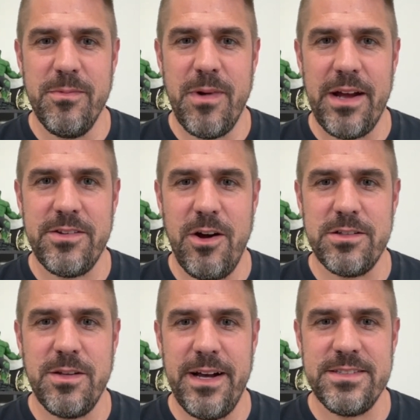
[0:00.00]
I
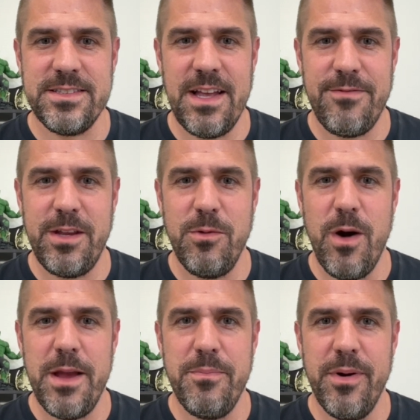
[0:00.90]
talked about Stephanie
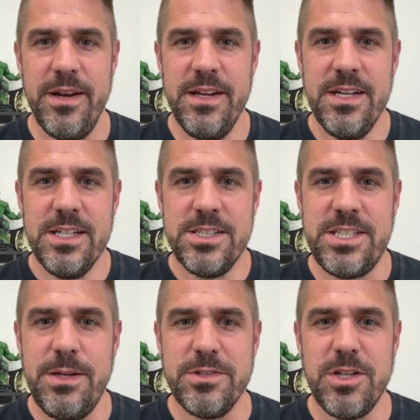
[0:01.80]
White, but
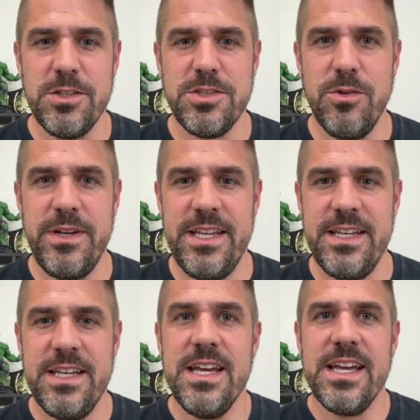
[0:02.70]
she was also
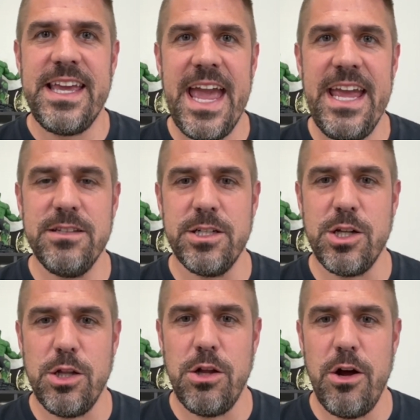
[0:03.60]
in Caitlin
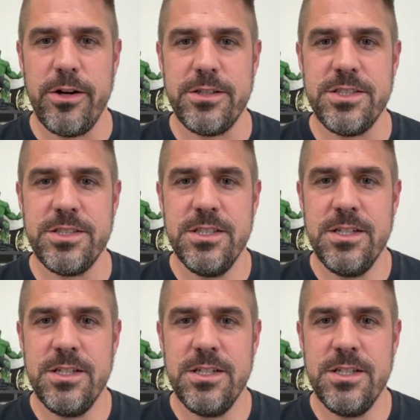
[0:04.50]
Clark's